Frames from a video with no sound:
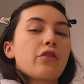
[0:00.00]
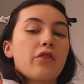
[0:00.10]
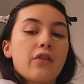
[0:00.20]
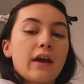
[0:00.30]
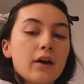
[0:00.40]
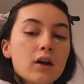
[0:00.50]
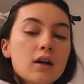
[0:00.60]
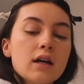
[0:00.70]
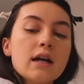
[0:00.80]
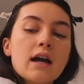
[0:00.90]

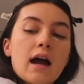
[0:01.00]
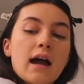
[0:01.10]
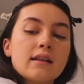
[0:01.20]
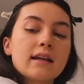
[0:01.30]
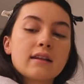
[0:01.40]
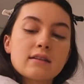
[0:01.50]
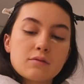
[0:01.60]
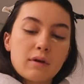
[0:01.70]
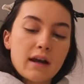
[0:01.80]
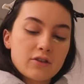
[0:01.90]
thicker. I like this
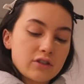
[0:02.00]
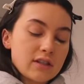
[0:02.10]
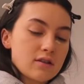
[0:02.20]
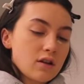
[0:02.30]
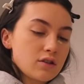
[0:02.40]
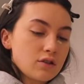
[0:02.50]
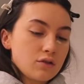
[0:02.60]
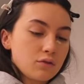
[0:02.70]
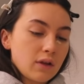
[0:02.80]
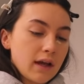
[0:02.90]
one actually. It's not
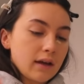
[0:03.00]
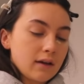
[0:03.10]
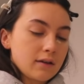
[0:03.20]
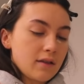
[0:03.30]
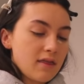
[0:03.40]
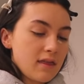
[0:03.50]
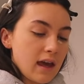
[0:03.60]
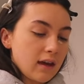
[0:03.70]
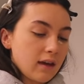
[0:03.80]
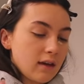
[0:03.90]
too like
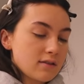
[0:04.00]
thick.